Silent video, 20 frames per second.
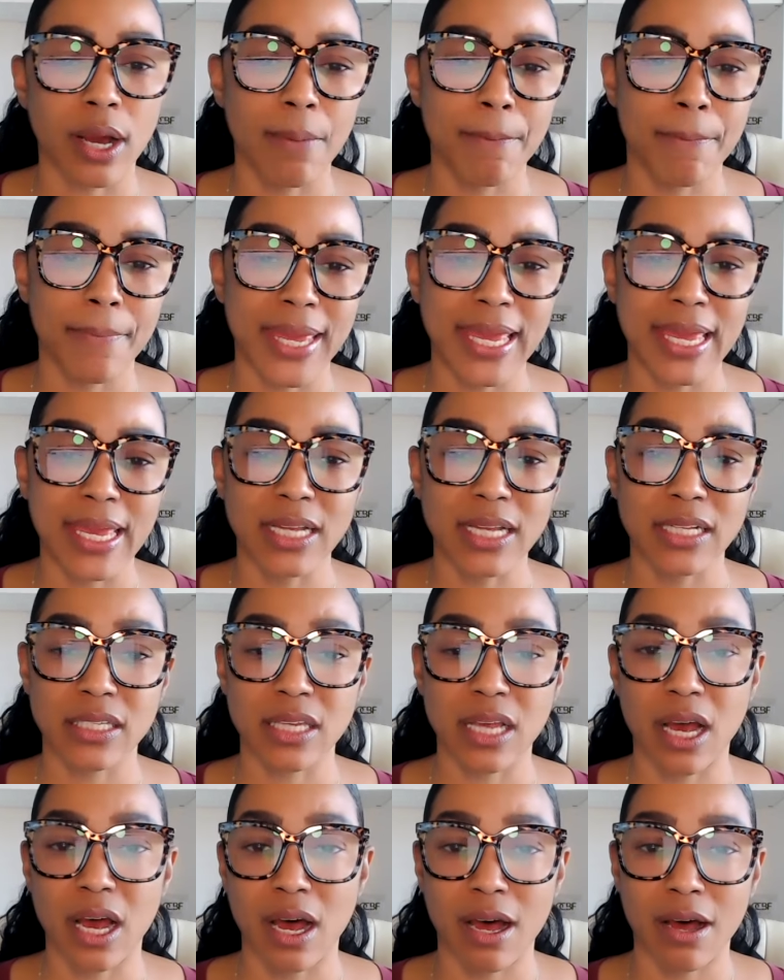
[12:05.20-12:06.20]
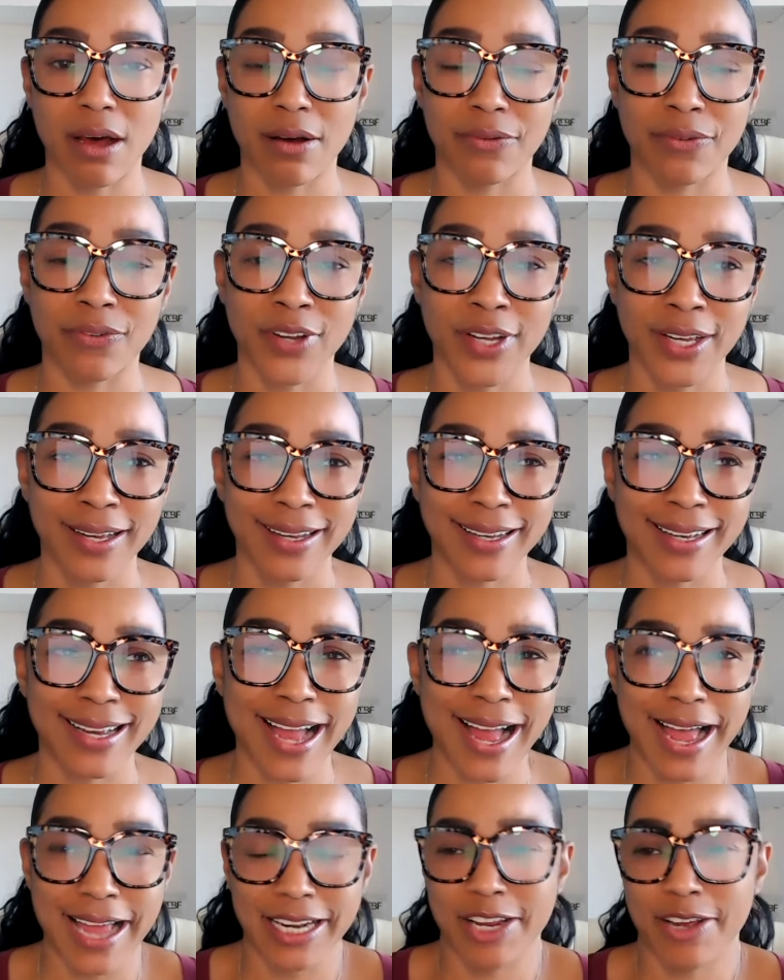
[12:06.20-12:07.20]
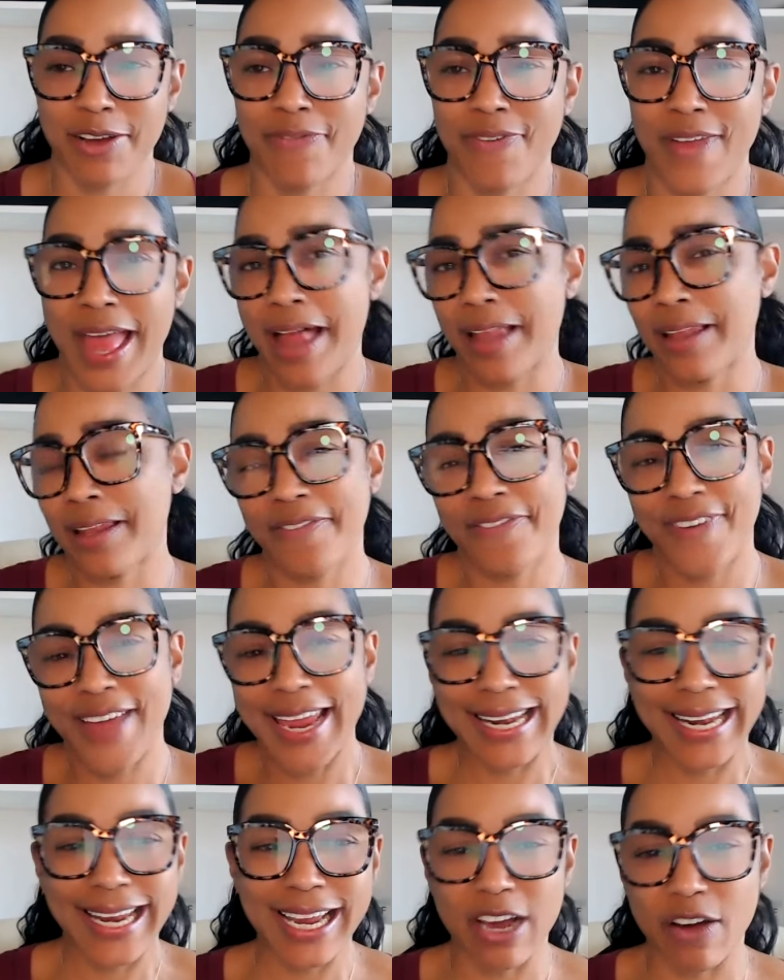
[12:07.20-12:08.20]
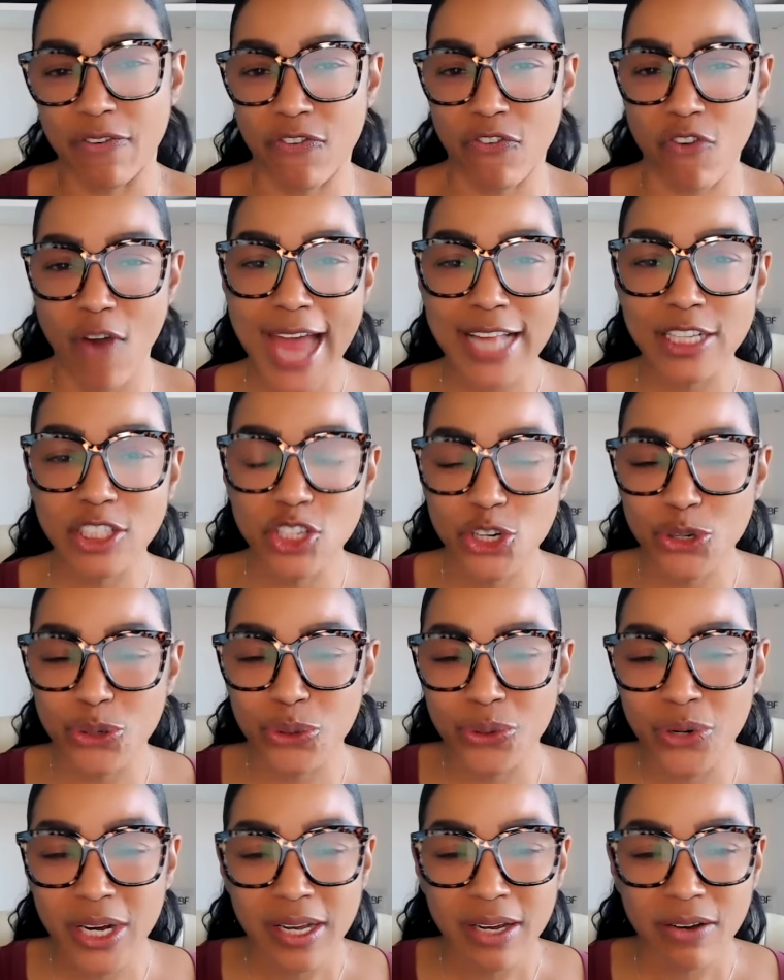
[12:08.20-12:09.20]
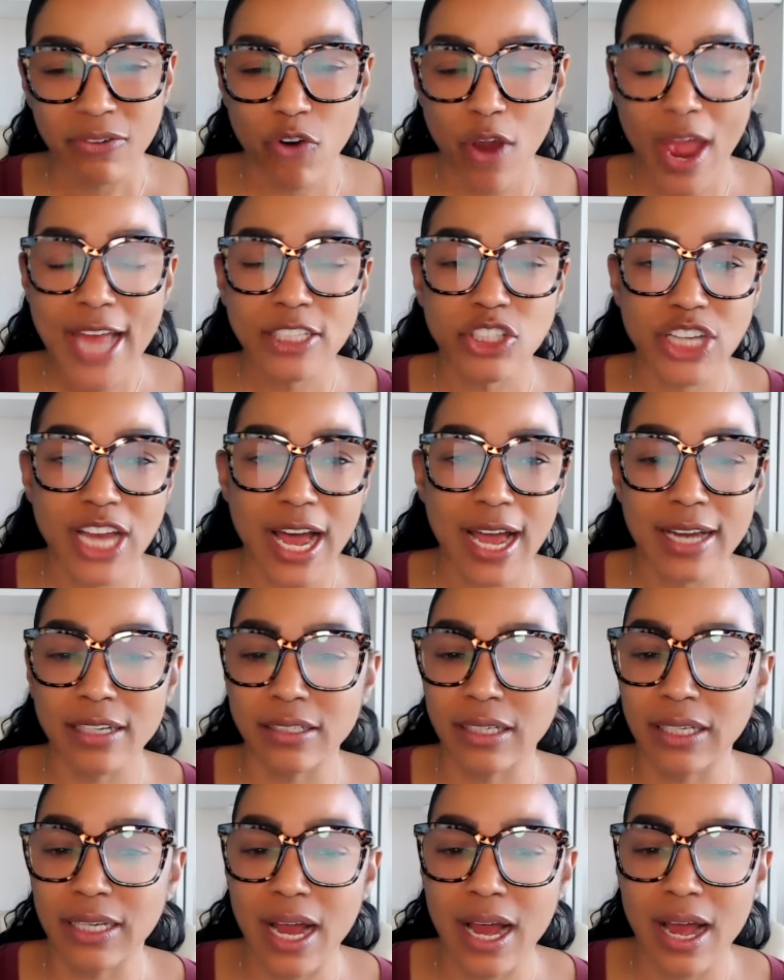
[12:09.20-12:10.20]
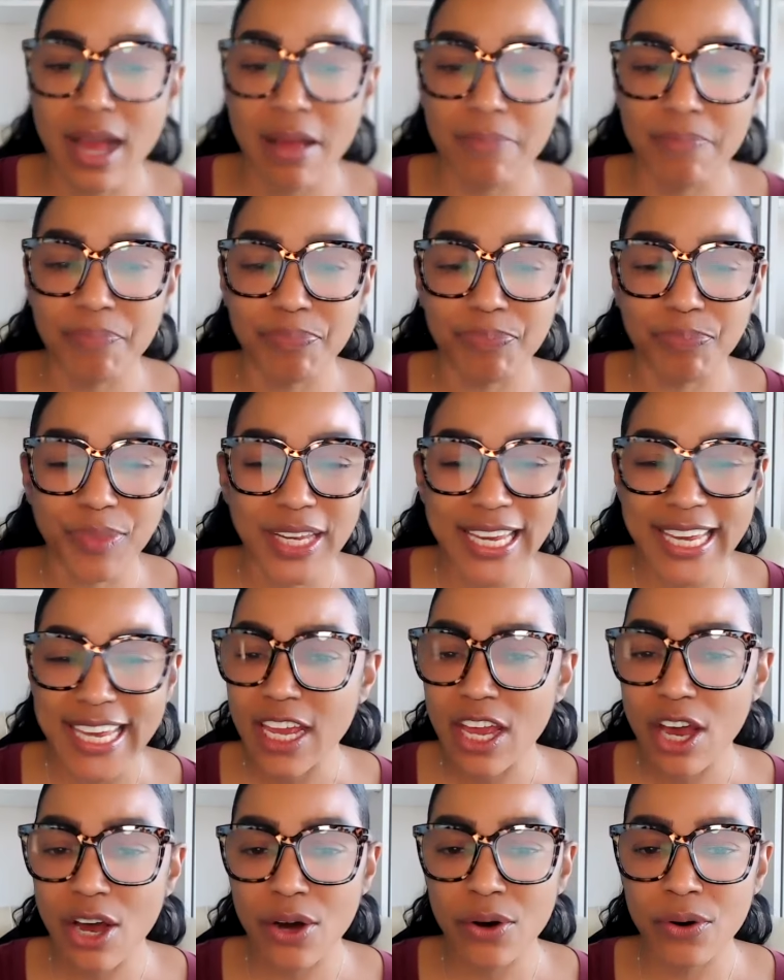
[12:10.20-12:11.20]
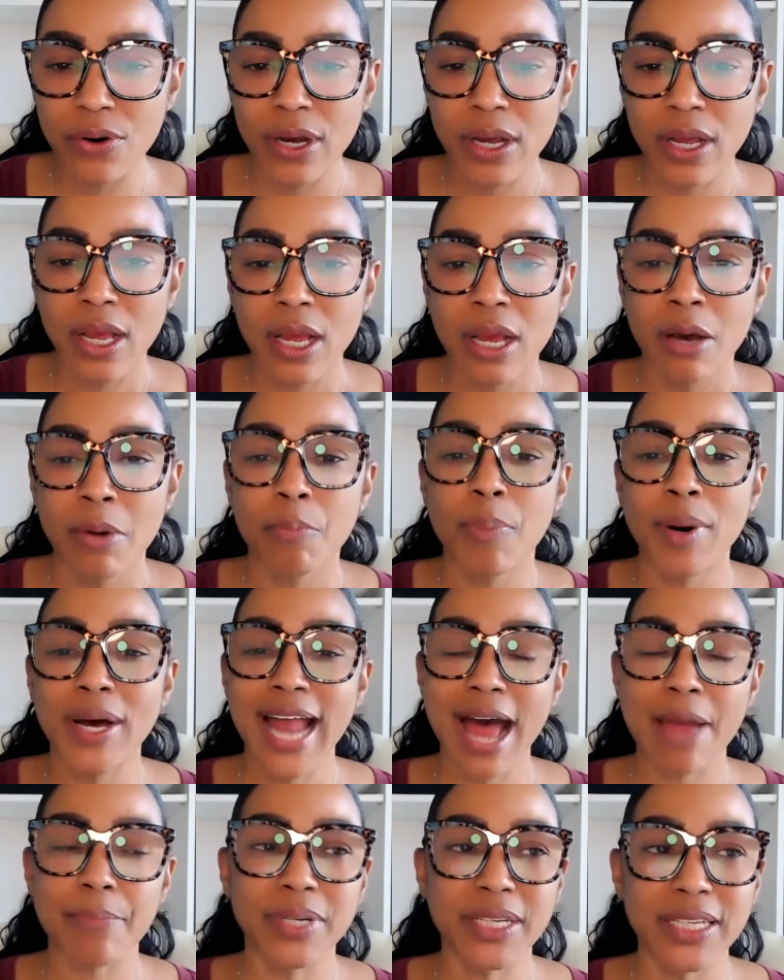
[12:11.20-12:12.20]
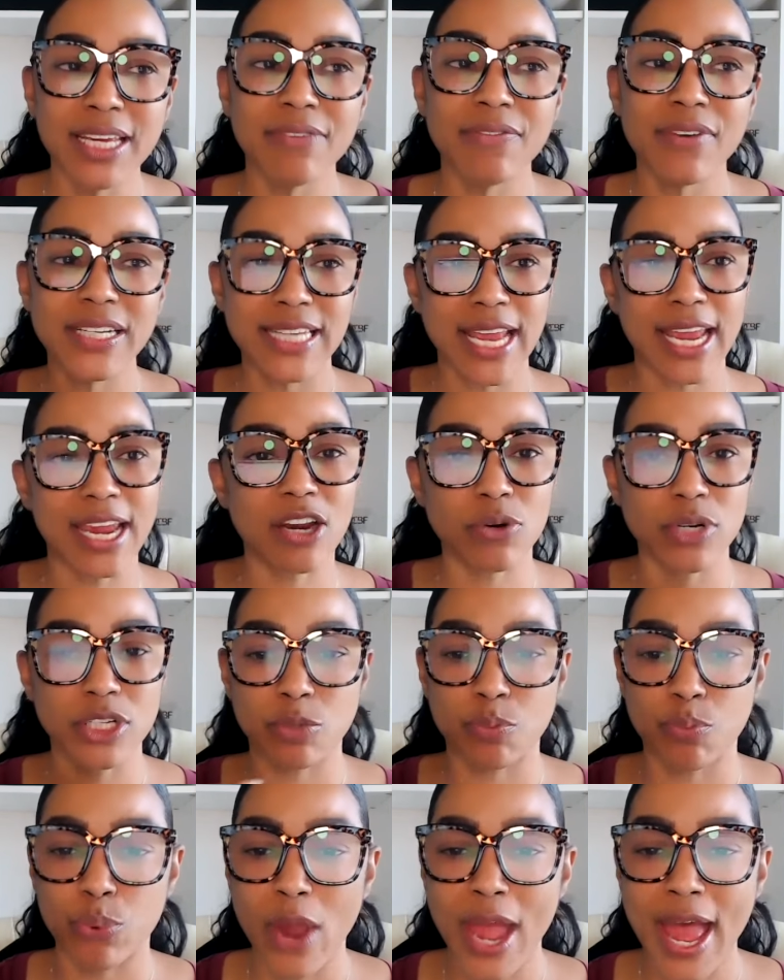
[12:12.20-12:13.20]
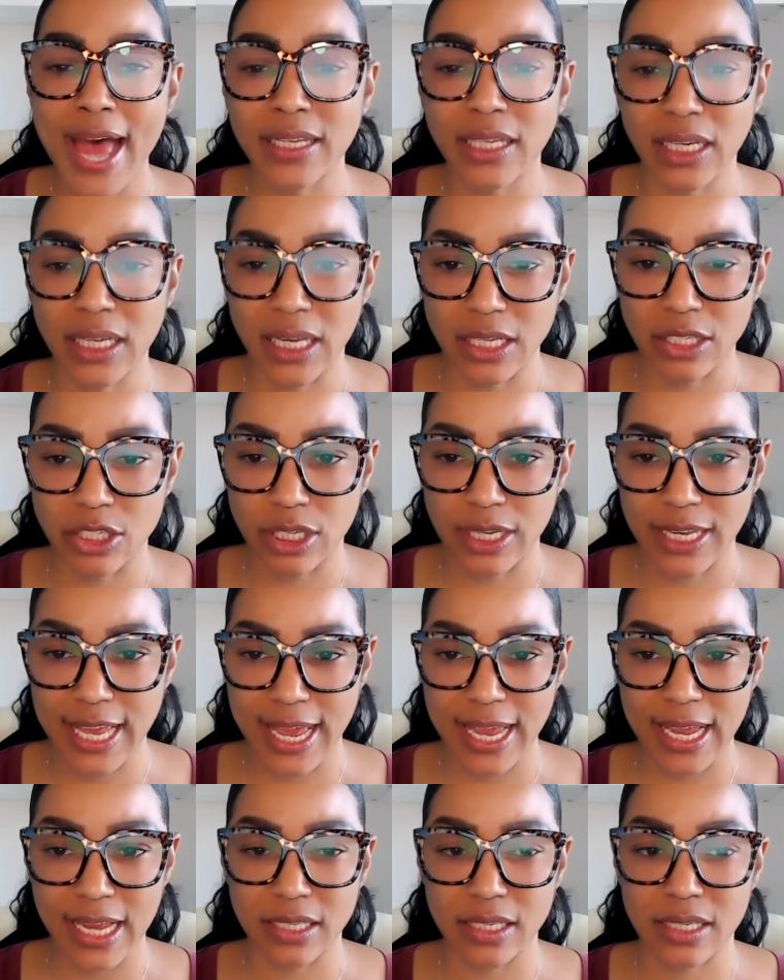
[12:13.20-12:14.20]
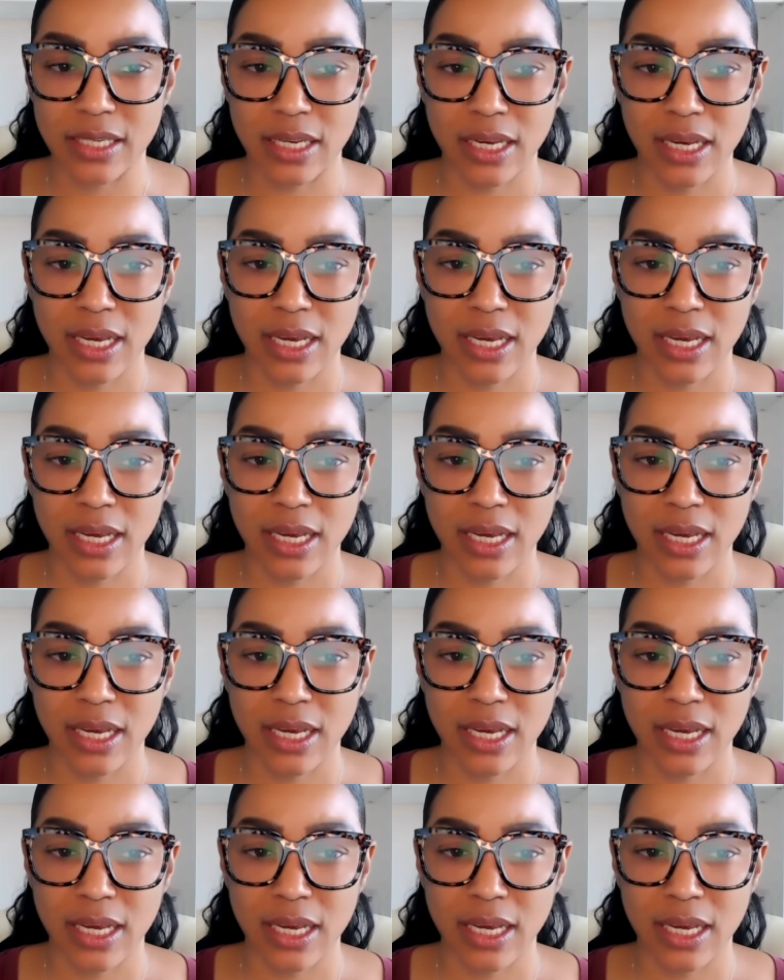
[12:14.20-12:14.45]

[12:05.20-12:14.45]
a means of kind of elevating a fragile fragile um, ego. But I believe in Terrence Bradley's case,